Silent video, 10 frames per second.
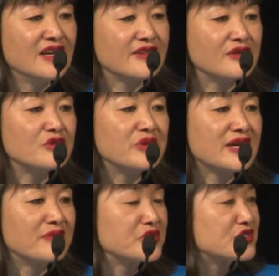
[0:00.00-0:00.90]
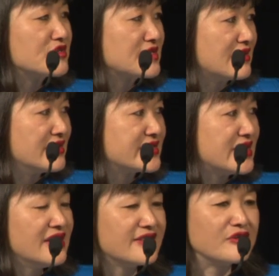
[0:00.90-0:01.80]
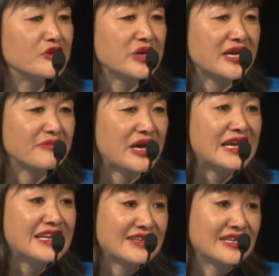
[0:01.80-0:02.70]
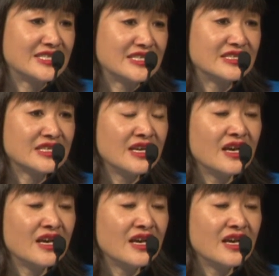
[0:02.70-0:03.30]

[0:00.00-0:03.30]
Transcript: they will become ostracised, they will become alienated.